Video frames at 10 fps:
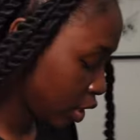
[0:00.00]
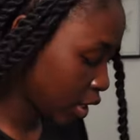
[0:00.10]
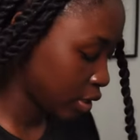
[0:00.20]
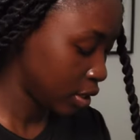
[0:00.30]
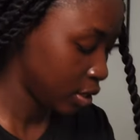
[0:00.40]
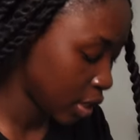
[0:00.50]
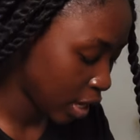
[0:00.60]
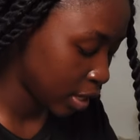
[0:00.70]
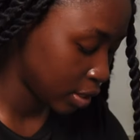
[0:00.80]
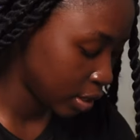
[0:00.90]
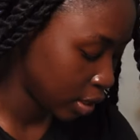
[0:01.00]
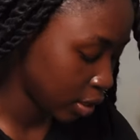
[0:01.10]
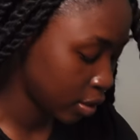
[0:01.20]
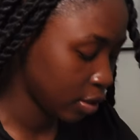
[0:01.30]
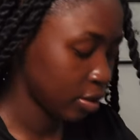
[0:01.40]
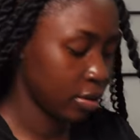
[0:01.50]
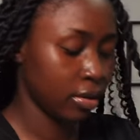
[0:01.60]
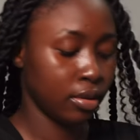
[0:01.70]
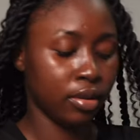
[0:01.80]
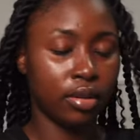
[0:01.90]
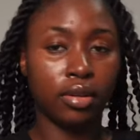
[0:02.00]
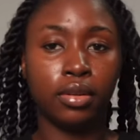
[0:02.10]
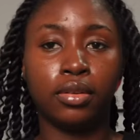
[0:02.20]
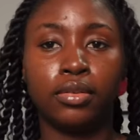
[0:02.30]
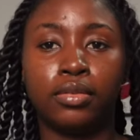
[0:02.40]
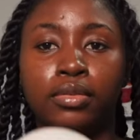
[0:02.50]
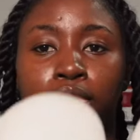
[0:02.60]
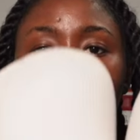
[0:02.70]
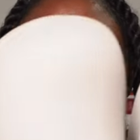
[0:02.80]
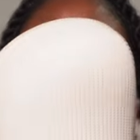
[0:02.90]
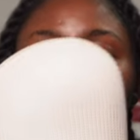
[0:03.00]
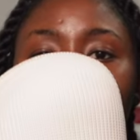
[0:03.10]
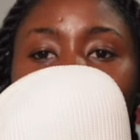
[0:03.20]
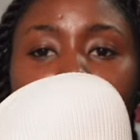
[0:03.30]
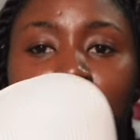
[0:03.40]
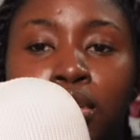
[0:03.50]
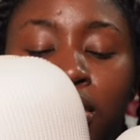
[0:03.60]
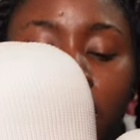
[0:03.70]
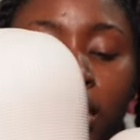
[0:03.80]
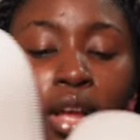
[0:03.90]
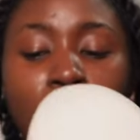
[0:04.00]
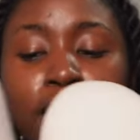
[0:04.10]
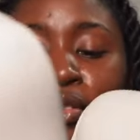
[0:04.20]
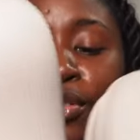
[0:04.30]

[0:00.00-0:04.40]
yeah, these are the shoes. I don't